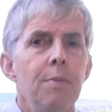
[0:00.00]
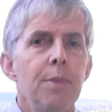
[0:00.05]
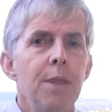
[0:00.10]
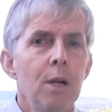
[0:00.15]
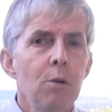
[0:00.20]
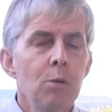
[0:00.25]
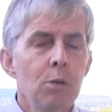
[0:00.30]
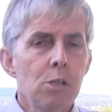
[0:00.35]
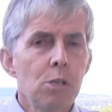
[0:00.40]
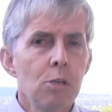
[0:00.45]

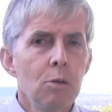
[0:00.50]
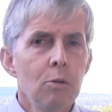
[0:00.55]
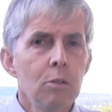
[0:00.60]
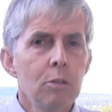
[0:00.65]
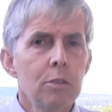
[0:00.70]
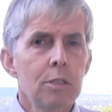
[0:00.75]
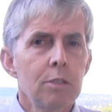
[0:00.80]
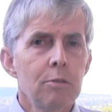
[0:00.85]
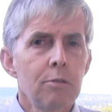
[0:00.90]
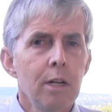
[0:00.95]
there were two
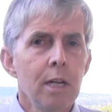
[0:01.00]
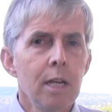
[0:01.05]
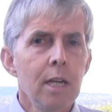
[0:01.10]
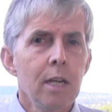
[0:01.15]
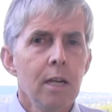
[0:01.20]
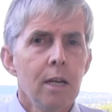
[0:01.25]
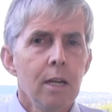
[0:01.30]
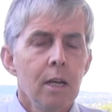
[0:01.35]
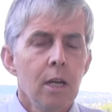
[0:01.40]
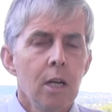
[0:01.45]
or
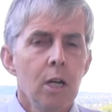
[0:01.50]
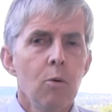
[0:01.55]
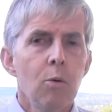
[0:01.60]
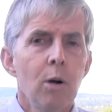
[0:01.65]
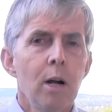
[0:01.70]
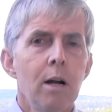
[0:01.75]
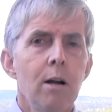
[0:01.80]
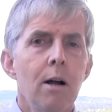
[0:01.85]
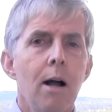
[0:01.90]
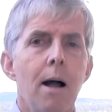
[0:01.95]
three who
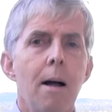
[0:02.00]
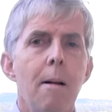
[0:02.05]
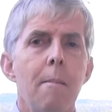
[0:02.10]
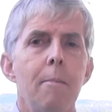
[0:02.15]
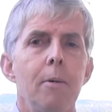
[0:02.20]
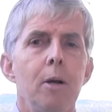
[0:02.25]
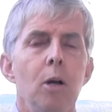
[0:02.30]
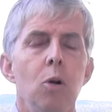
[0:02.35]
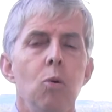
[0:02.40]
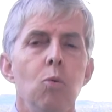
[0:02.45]

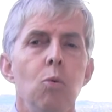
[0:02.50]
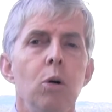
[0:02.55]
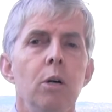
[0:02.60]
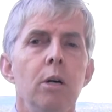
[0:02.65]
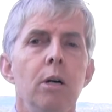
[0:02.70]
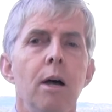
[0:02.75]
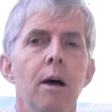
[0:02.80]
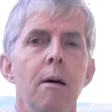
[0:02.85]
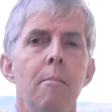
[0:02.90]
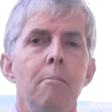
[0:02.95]

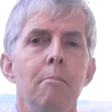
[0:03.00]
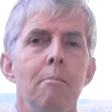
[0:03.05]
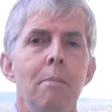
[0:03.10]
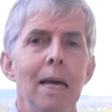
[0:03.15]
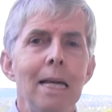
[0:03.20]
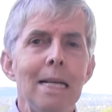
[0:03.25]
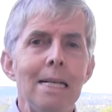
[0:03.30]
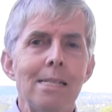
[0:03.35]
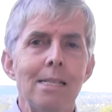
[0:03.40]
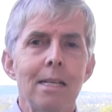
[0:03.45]
were
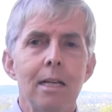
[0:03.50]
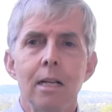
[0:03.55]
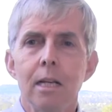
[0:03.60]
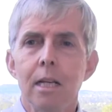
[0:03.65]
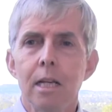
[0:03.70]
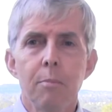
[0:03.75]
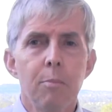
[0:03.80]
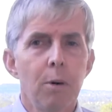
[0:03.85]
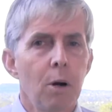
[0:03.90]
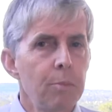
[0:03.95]

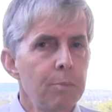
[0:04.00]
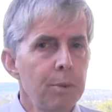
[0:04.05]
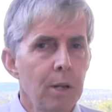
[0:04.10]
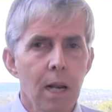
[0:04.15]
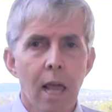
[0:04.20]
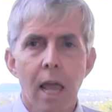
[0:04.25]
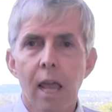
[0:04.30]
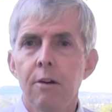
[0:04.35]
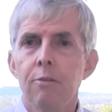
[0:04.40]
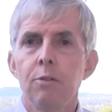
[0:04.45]
amazingly
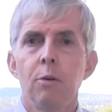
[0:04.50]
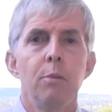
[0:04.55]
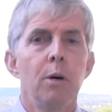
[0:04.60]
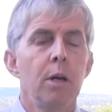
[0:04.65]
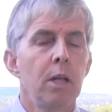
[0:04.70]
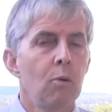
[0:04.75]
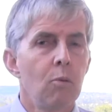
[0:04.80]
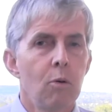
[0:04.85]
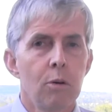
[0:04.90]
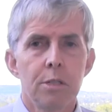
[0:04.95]
popular.
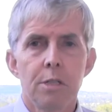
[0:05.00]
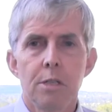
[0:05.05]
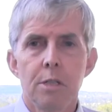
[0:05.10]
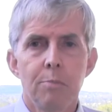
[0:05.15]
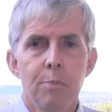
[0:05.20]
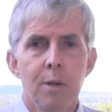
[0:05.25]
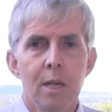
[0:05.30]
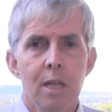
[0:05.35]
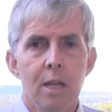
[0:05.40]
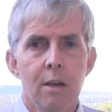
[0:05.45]
Everybody wanted
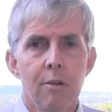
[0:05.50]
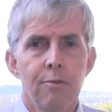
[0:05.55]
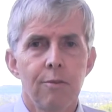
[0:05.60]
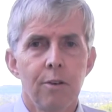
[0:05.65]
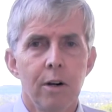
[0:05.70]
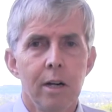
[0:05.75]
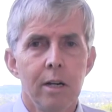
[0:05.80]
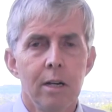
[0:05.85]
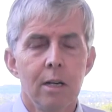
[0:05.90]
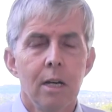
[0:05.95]
to be their
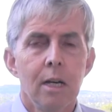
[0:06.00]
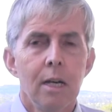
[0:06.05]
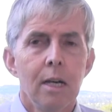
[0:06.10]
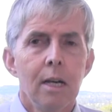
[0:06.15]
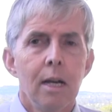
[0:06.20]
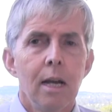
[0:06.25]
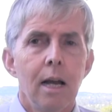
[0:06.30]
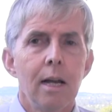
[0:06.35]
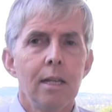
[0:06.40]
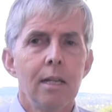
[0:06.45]
friend.
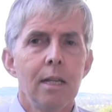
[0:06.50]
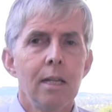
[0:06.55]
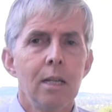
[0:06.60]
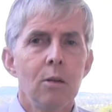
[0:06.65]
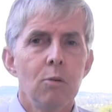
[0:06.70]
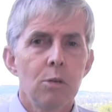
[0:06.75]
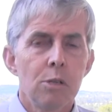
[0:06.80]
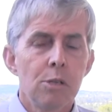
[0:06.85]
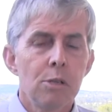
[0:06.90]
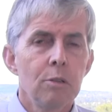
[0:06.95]
And then
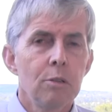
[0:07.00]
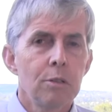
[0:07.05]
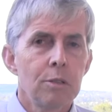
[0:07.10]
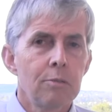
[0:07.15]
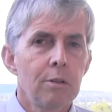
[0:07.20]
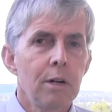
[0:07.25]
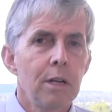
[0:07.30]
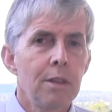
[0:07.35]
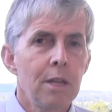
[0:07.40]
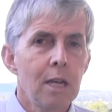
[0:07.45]
there were two or
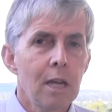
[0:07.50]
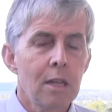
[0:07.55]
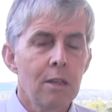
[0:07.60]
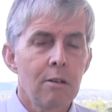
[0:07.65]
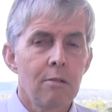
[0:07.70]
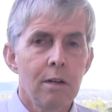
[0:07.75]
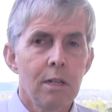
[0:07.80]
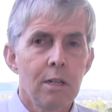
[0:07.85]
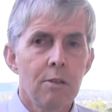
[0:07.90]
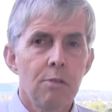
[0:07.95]
three at the
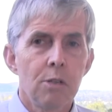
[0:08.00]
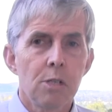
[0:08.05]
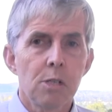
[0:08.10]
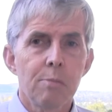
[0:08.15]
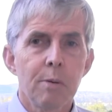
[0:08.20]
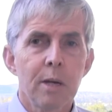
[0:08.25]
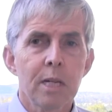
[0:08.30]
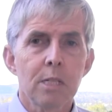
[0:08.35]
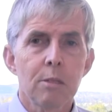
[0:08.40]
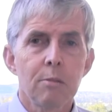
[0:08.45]
other end of the
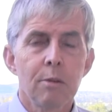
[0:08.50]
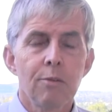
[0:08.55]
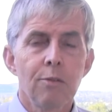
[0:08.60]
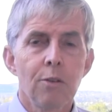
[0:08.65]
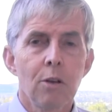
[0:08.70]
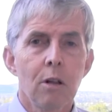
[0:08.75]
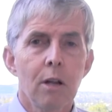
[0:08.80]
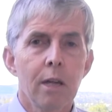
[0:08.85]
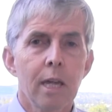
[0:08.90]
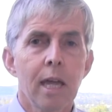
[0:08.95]
spectrum,
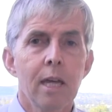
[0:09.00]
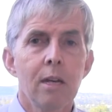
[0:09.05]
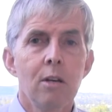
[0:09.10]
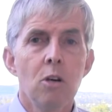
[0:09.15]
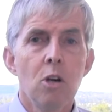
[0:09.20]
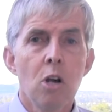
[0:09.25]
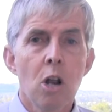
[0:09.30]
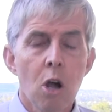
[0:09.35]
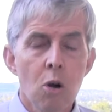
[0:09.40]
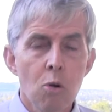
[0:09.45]
if you like, had
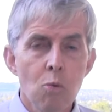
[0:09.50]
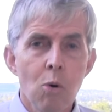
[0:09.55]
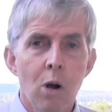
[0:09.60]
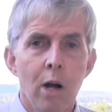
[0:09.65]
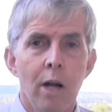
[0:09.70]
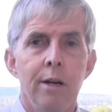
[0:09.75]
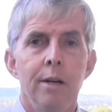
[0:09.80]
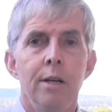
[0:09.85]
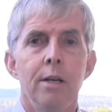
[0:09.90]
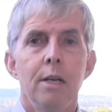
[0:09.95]
no
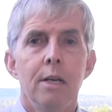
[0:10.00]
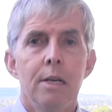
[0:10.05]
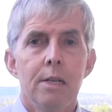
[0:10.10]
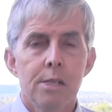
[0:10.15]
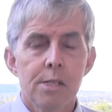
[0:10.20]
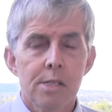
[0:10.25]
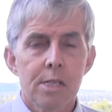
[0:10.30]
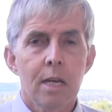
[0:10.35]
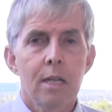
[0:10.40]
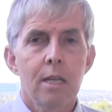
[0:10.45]
one
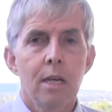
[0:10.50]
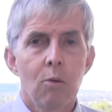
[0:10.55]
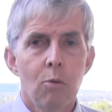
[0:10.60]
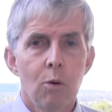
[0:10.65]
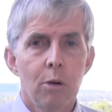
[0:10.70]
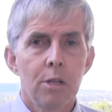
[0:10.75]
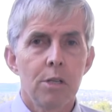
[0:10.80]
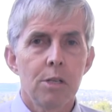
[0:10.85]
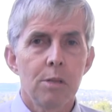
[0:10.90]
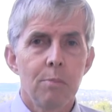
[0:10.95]
say they
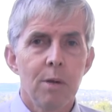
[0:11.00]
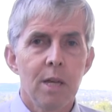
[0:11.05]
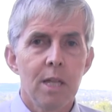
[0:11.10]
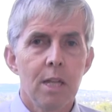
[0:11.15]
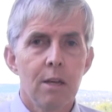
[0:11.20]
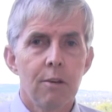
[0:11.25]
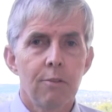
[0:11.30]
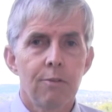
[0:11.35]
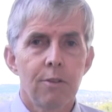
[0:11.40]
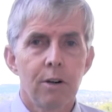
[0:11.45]
wanted to be
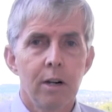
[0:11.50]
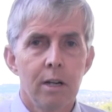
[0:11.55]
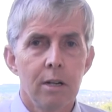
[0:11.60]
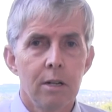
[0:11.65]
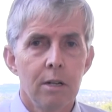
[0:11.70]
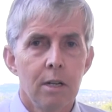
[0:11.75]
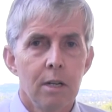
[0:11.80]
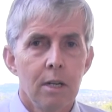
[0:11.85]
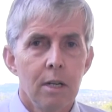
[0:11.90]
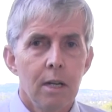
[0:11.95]
their
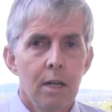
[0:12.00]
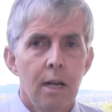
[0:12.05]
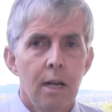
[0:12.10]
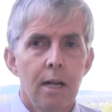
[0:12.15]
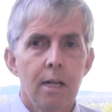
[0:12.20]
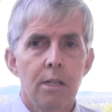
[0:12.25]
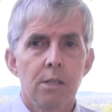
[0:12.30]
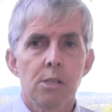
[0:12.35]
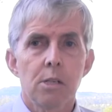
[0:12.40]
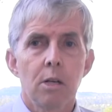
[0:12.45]
friend.
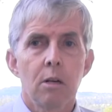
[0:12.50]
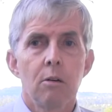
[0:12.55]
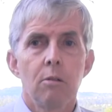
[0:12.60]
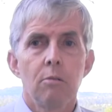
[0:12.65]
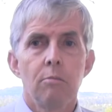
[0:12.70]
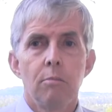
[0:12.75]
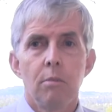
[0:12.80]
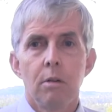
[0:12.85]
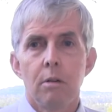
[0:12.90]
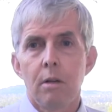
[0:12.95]
And
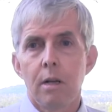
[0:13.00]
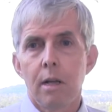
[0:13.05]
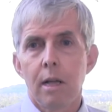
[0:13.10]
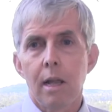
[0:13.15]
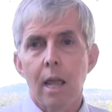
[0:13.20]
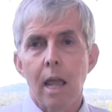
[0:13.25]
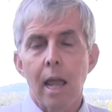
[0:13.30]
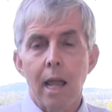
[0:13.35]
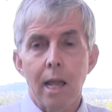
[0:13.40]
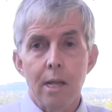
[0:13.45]
so,
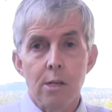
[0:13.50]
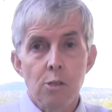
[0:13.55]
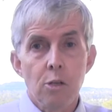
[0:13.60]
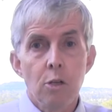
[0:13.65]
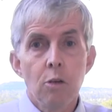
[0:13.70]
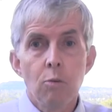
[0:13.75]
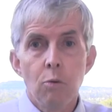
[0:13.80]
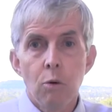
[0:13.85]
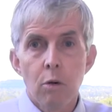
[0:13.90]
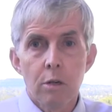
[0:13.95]
as
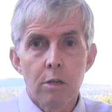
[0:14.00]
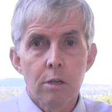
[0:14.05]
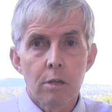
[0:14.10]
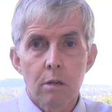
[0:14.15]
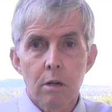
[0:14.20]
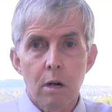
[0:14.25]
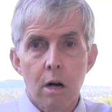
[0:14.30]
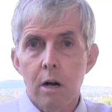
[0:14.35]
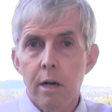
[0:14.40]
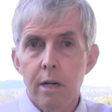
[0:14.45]
you would,
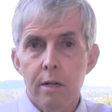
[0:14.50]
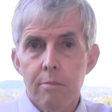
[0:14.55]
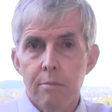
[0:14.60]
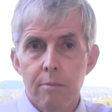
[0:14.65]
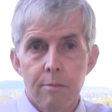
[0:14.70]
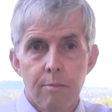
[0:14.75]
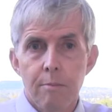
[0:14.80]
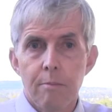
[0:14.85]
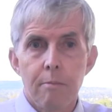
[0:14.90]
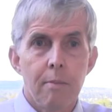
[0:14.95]

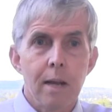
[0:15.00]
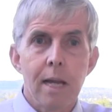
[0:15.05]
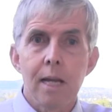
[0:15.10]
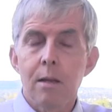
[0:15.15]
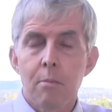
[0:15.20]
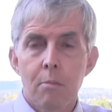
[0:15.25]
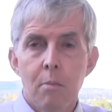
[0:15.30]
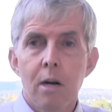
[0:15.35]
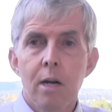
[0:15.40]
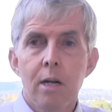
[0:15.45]
I
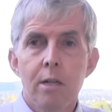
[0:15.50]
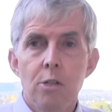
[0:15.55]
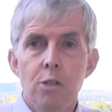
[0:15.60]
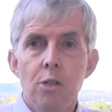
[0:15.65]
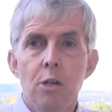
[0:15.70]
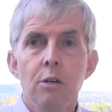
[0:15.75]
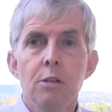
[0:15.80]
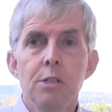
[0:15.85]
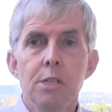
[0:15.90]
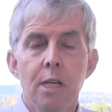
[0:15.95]
made it my
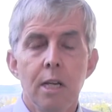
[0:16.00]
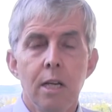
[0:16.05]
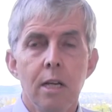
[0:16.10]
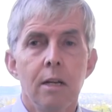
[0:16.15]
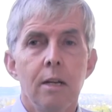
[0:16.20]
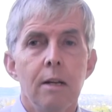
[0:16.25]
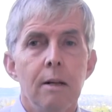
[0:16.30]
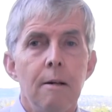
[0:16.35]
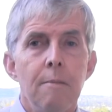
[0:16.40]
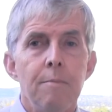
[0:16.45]

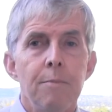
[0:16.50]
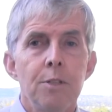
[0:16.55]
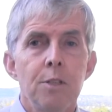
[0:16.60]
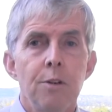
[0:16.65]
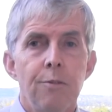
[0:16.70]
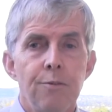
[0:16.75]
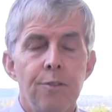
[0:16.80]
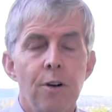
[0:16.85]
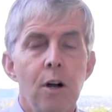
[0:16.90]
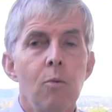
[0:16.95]
duty
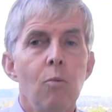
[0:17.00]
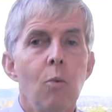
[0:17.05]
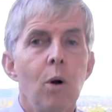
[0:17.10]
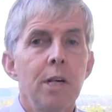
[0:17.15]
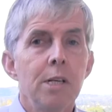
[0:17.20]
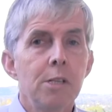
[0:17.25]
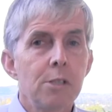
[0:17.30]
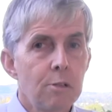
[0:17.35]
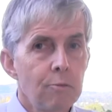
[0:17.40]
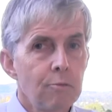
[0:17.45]
to find
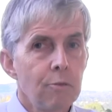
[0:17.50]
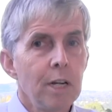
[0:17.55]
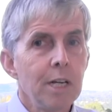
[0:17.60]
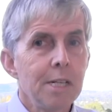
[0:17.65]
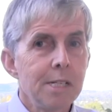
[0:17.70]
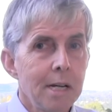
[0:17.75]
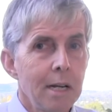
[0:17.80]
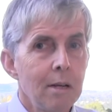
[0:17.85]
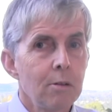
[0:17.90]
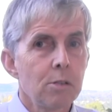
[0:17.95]
ways to
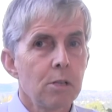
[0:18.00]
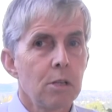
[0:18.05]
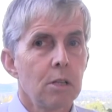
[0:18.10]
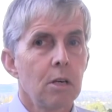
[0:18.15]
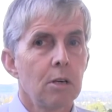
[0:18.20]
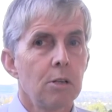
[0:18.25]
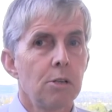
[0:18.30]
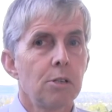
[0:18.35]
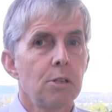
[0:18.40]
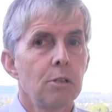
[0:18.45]
reach out to
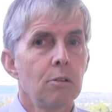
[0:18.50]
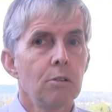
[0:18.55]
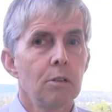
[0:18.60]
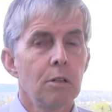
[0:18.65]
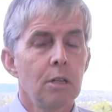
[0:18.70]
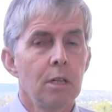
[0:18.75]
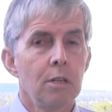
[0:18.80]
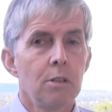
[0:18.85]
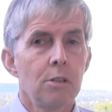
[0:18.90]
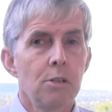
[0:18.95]
those
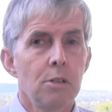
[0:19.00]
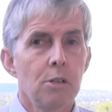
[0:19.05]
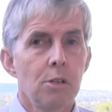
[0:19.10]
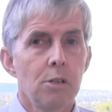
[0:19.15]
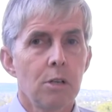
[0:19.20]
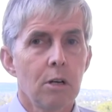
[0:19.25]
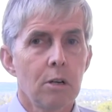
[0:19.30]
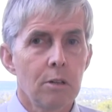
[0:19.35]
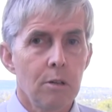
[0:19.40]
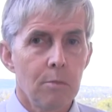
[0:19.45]
children and to
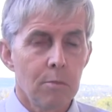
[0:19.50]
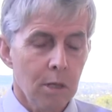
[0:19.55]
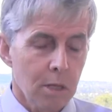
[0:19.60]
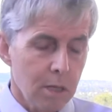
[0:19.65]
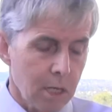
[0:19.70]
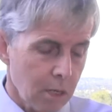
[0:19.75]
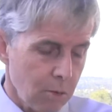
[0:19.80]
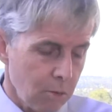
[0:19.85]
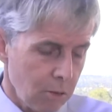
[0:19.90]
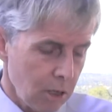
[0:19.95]
show them
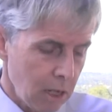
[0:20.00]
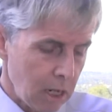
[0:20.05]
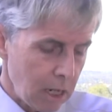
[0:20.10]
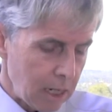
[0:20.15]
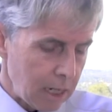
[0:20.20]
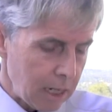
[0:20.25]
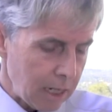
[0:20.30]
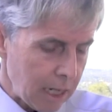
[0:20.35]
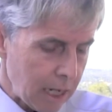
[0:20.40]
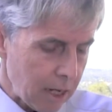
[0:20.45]
that they were
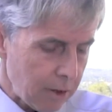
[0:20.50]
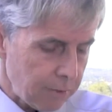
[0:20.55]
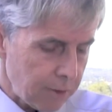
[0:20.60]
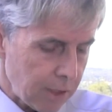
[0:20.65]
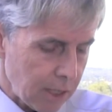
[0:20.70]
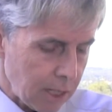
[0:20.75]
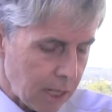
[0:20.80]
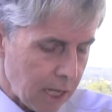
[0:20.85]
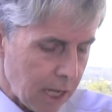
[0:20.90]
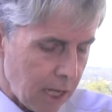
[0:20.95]

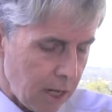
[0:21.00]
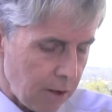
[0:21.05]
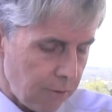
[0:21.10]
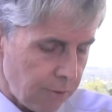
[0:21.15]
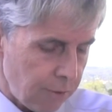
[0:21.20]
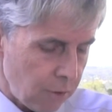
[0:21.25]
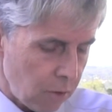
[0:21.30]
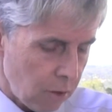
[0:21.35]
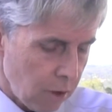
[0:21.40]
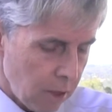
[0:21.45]
loved and cared
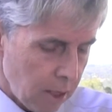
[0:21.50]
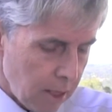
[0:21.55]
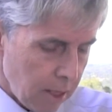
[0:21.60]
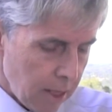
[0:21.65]
for.